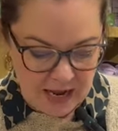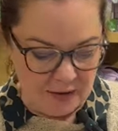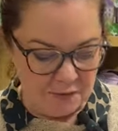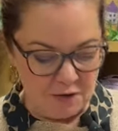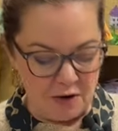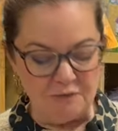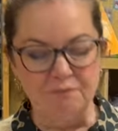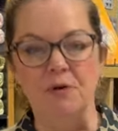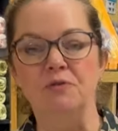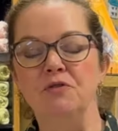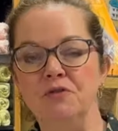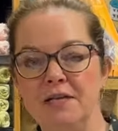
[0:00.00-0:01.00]
And they have
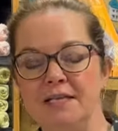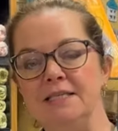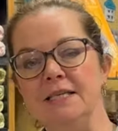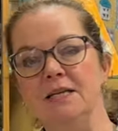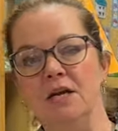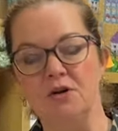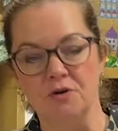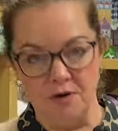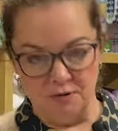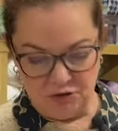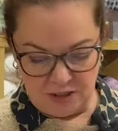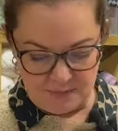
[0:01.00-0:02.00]
both knitting and
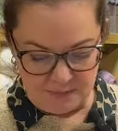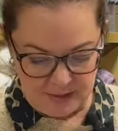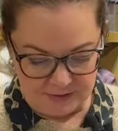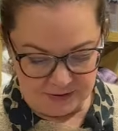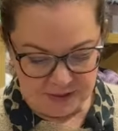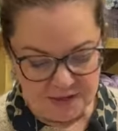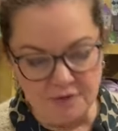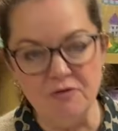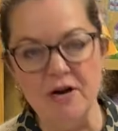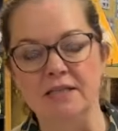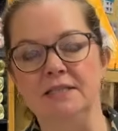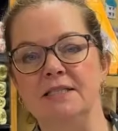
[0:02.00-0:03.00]
crochet patterns. They're
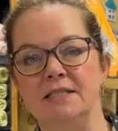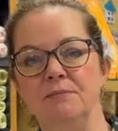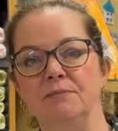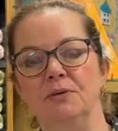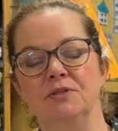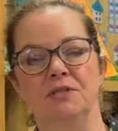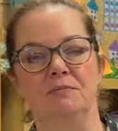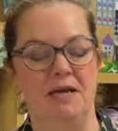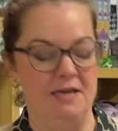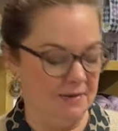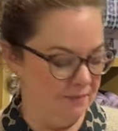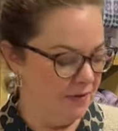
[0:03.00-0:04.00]
really simple to
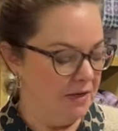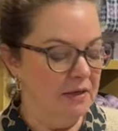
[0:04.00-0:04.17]
make.